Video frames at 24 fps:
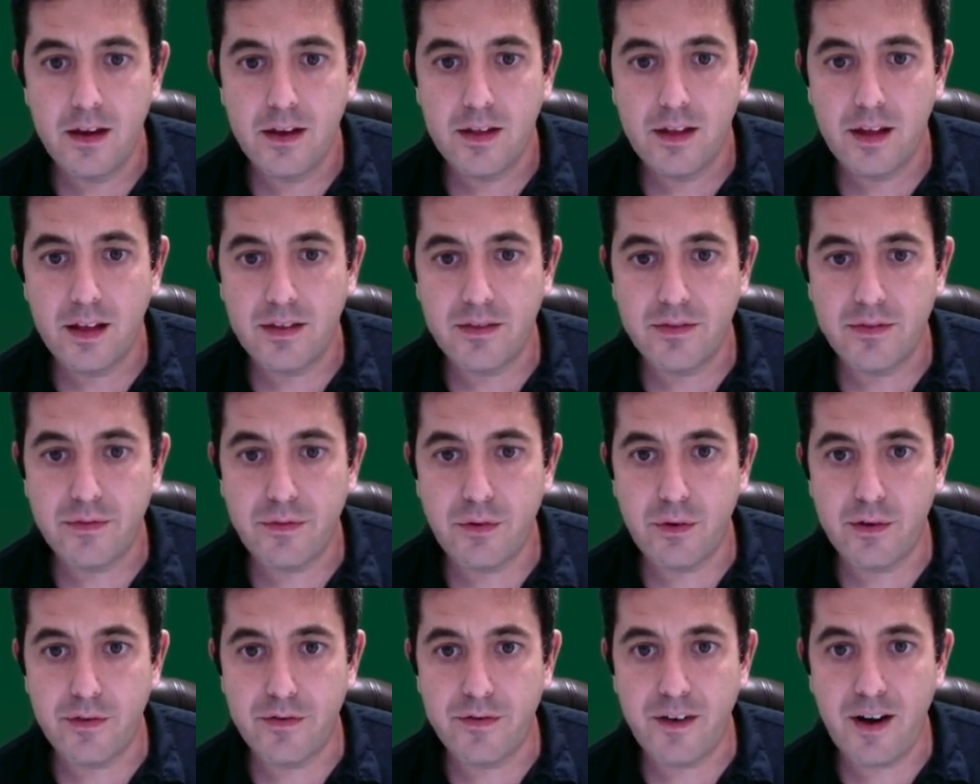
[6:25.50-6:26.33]
That's
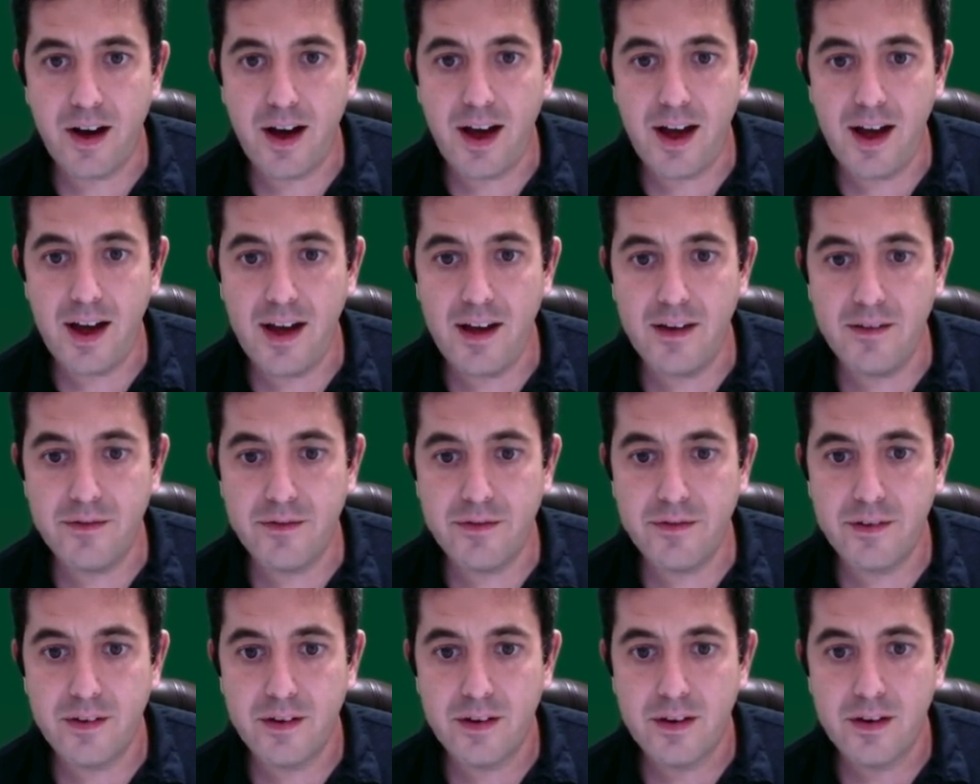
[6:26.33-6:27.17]
4, 5.
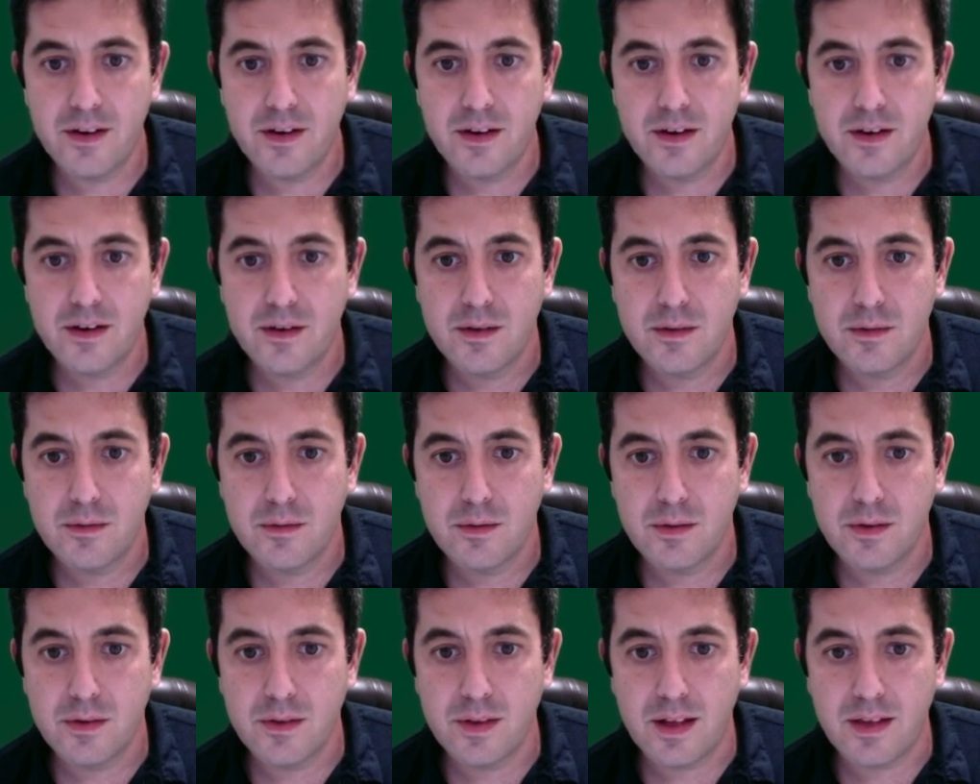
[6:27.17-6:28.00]

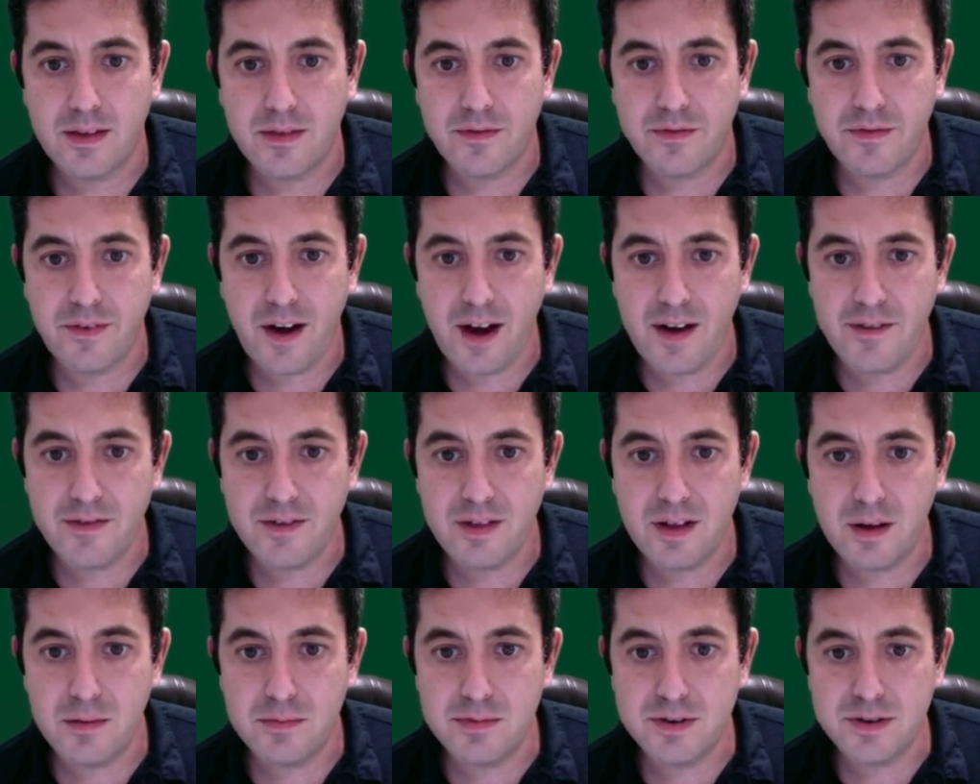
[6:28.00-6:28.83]
That's 5
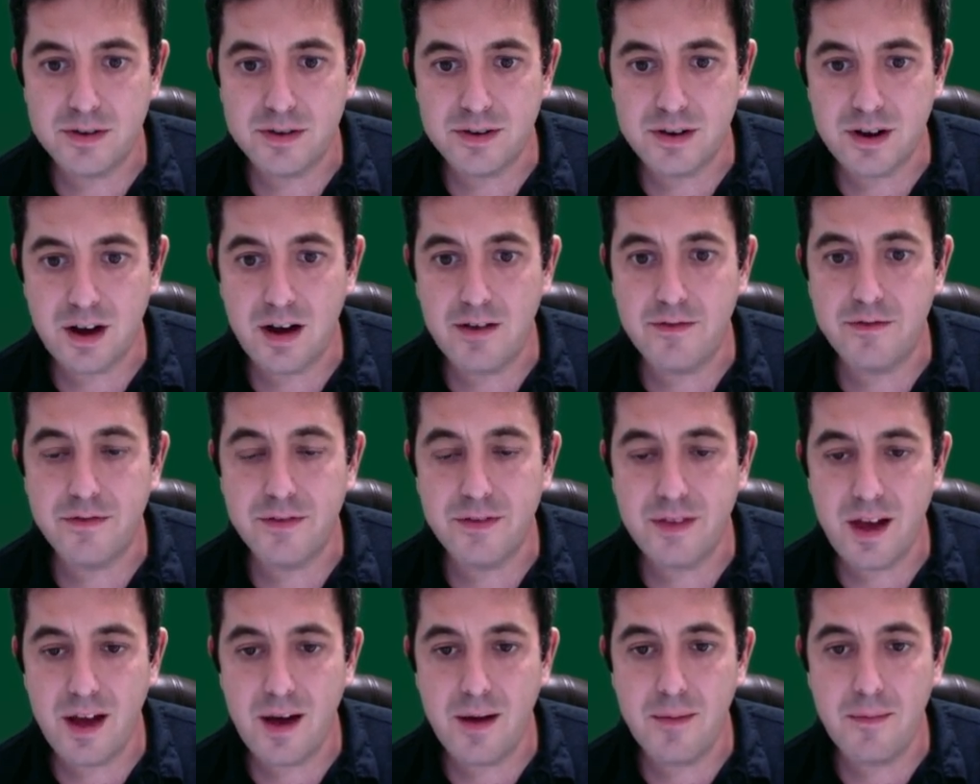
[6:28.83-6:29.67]
clubs that are gone for
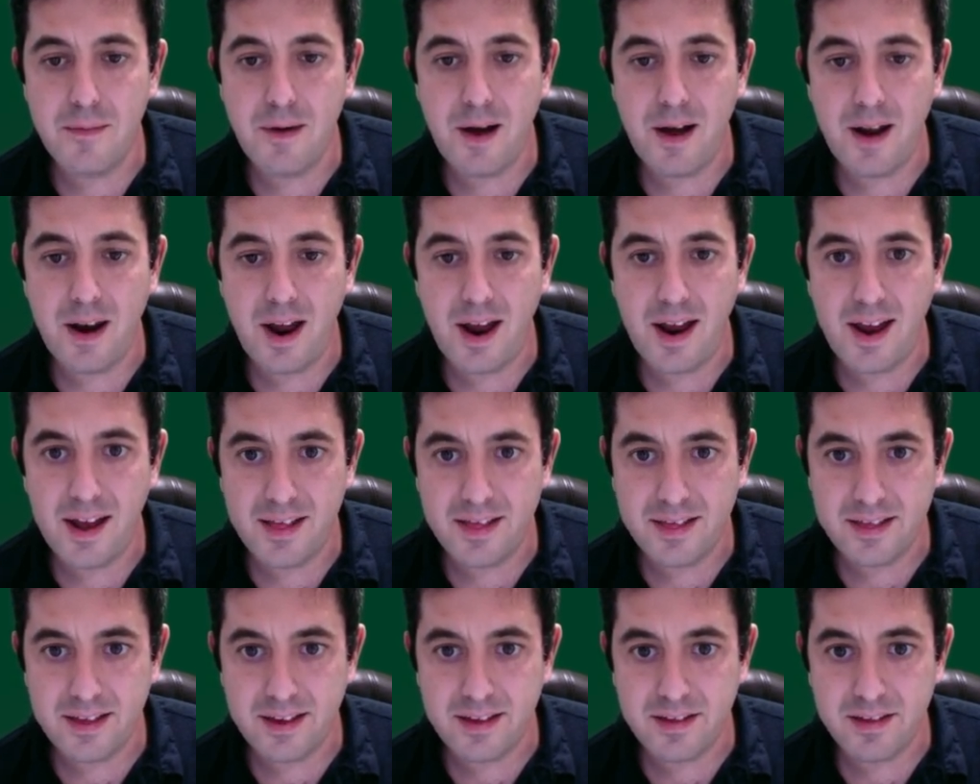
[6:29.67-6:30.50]
them, and I had
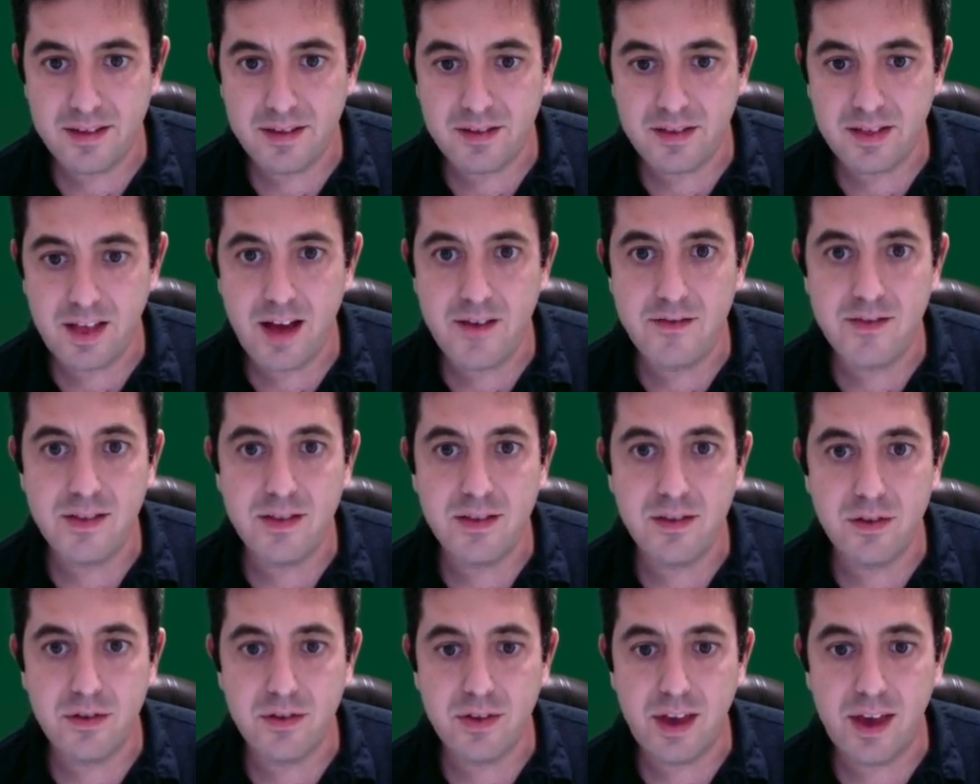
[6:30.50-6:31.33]
6 as 11,
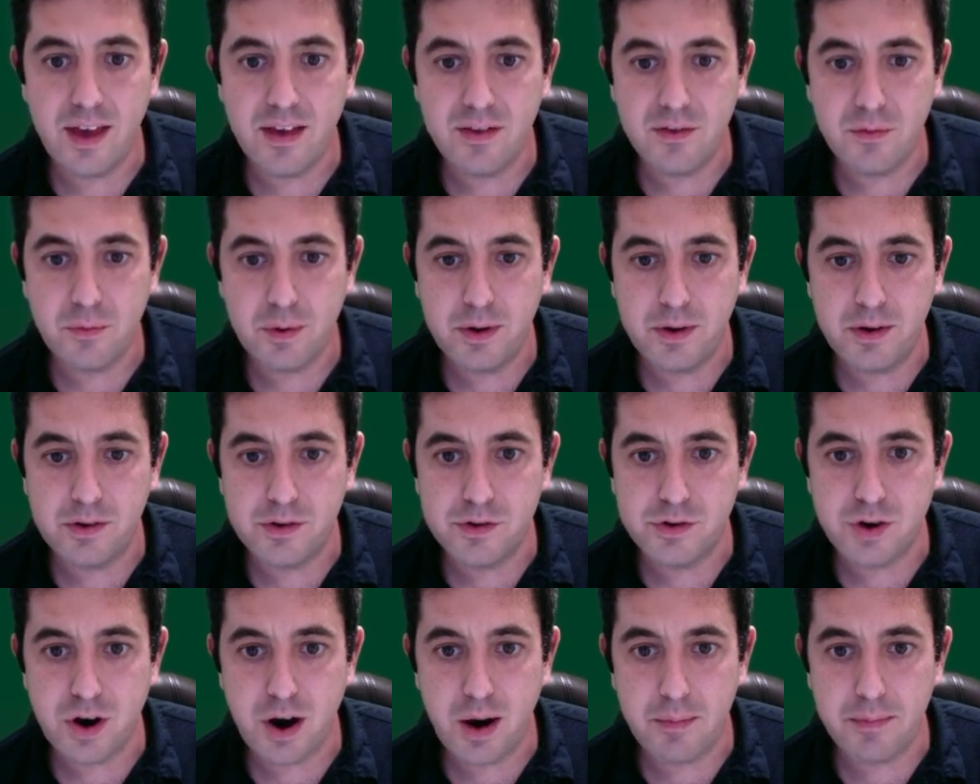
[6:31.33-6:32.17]
so the ace queen will
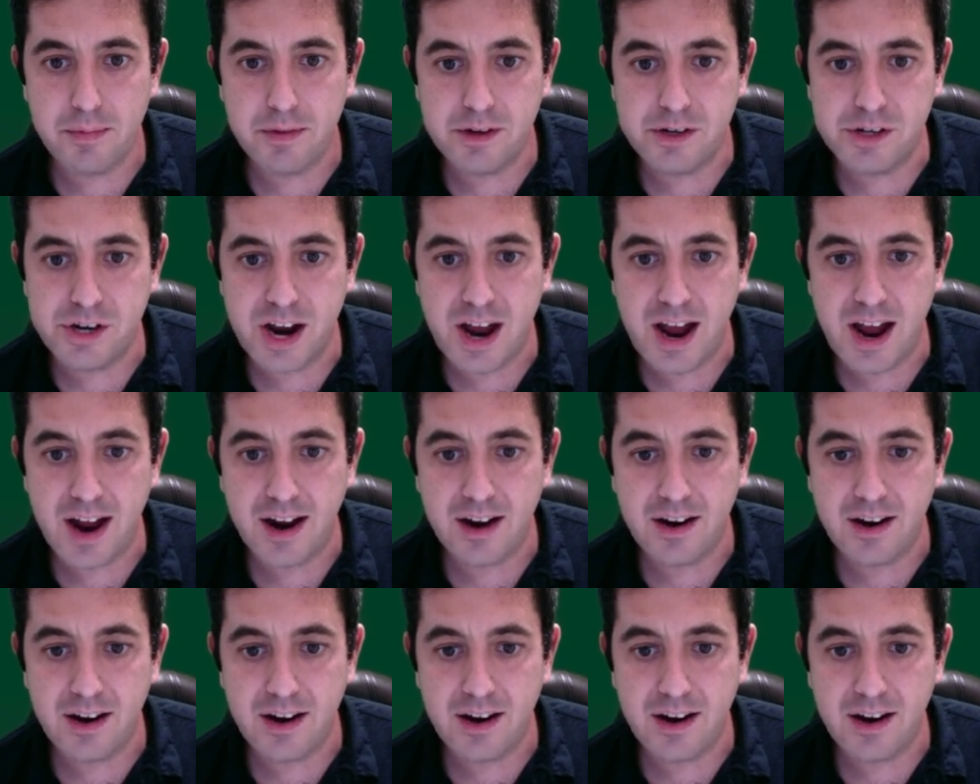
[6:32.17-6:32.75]
drop the jack.